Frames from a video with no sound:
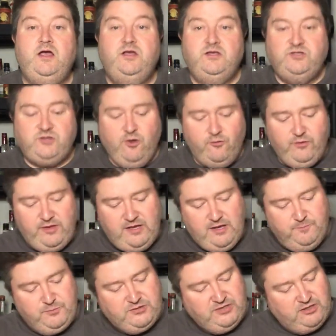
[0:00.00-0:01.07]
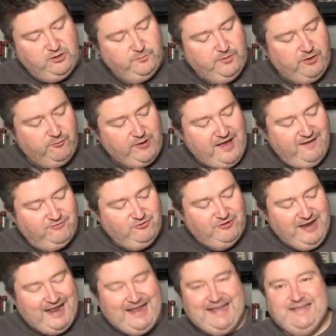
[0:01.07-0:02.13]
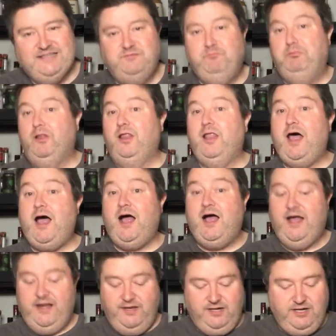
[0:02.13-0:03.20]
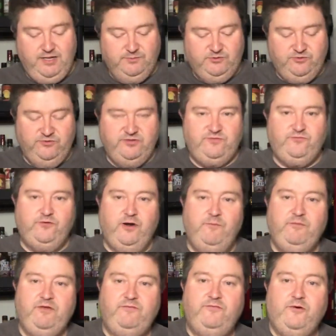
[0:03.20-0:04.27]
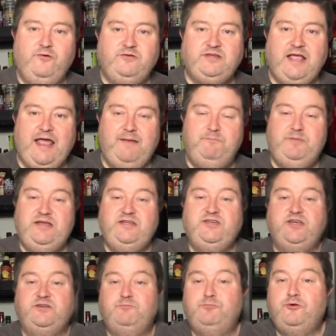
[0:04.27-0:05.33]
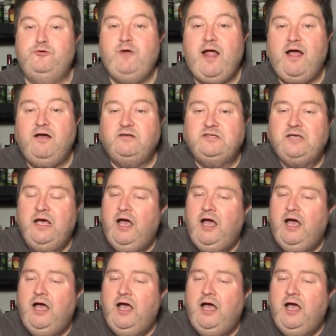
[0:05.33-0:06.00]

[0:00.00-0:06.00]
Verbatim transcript: So the uh, particular beer we have today is Blonde. It comes to us from the folks at B J's Brewhouse.